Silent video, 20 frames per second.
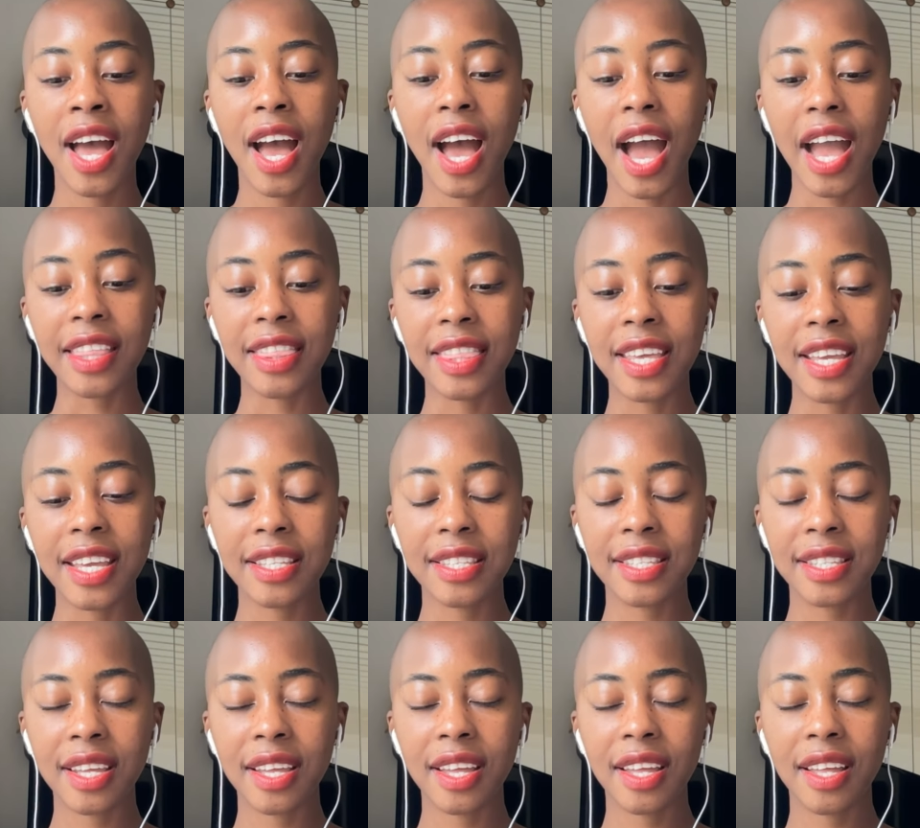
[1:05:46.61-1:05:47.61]
I think it's
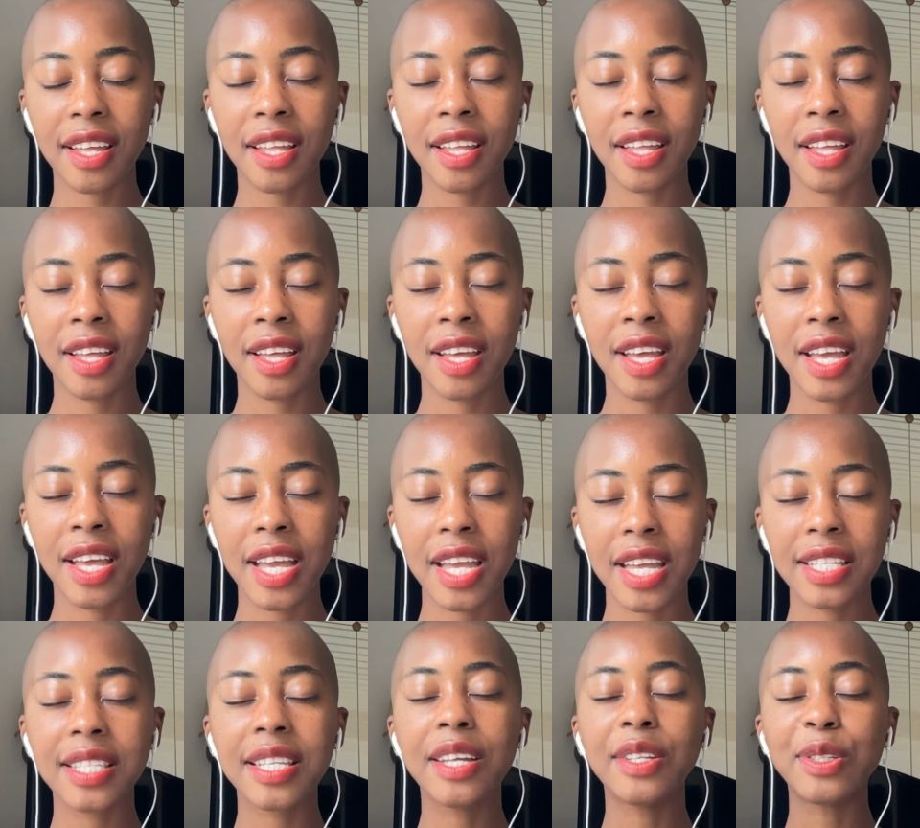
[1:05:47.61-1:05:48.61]
a, it
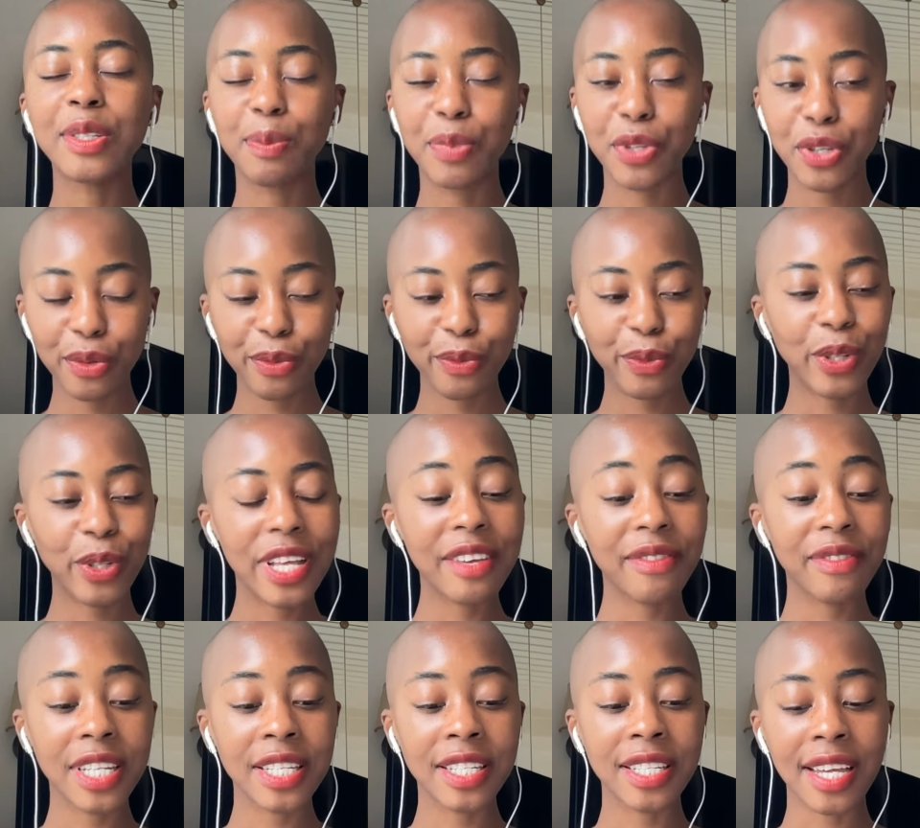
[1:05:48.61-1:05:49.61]
sounds beautiful even
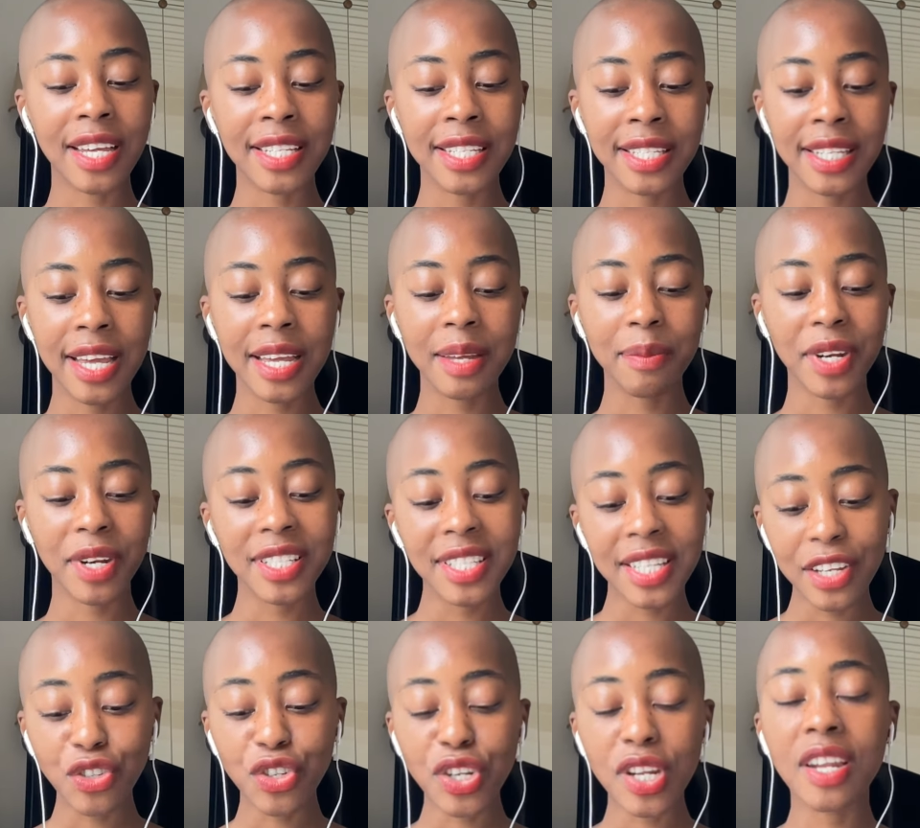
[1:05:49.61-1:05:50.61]
as I say, but it's
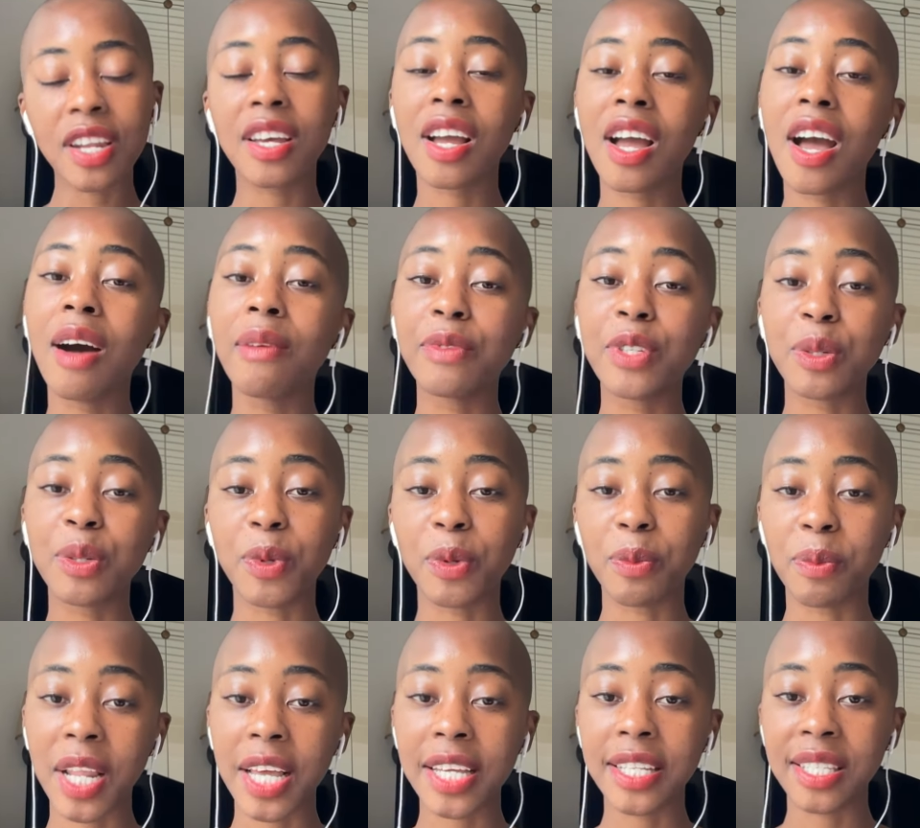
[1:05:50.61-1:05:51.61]
actually an uncomfortable
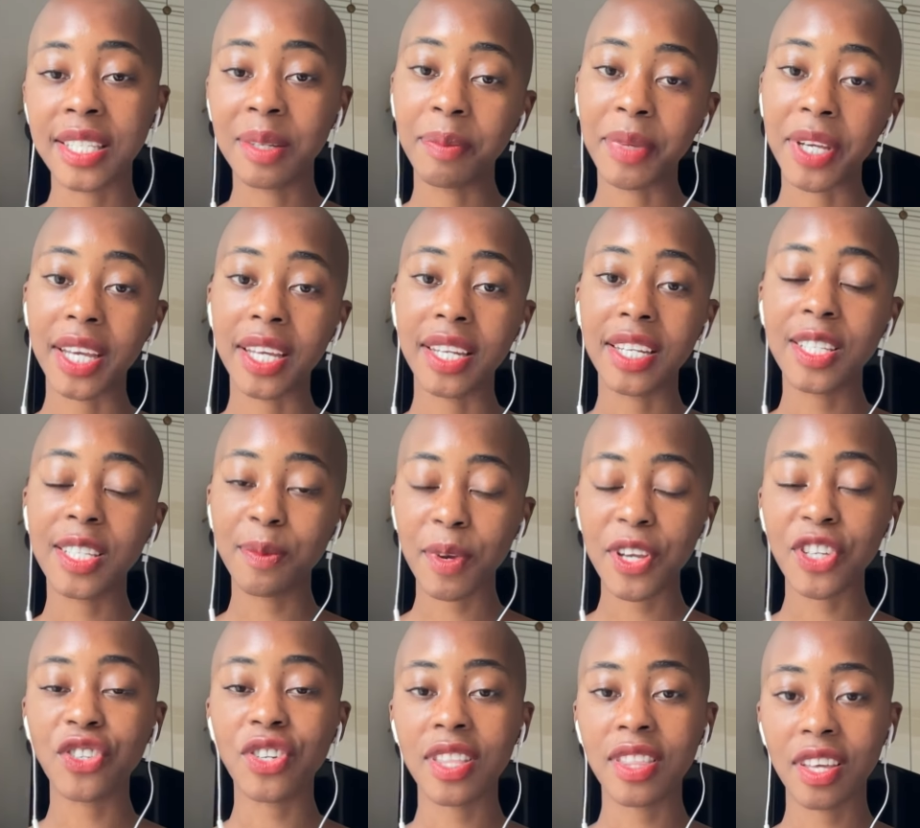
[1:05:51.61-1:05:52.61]
place to be in,
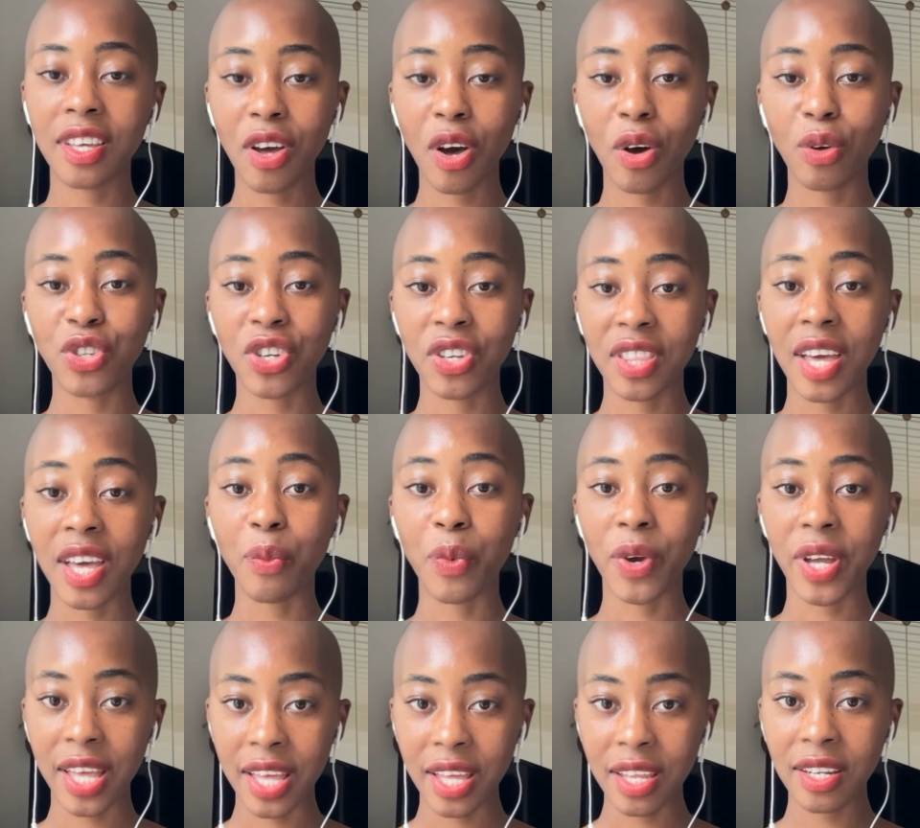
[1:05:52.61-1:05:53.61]
especially in the culture that we're
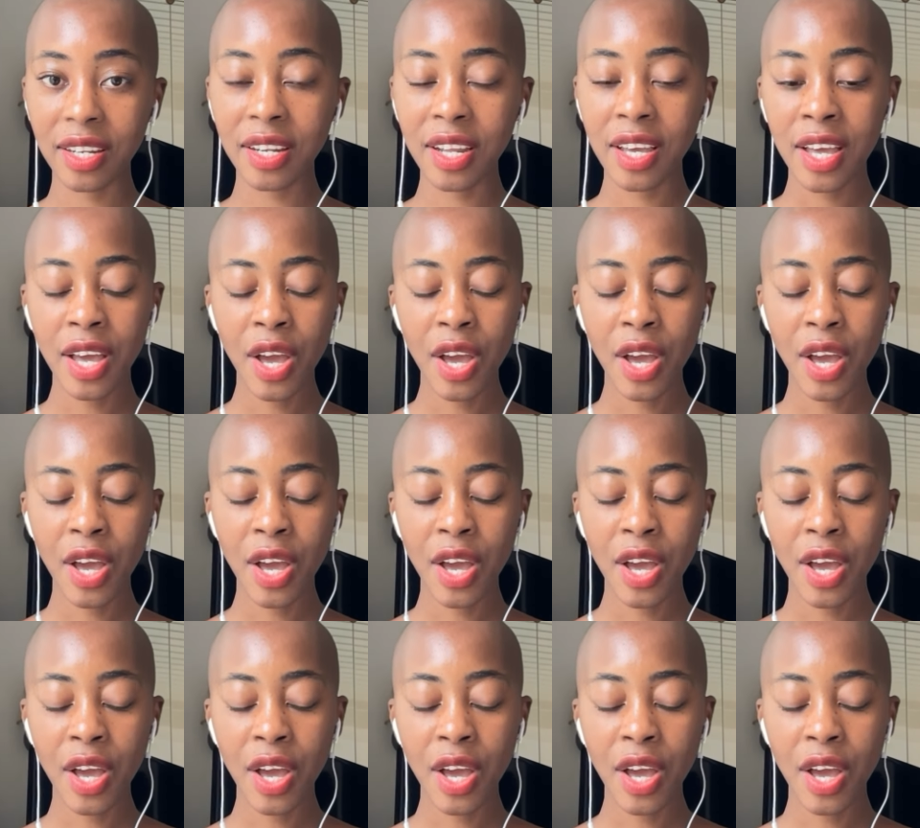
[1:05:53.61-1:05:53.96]
in,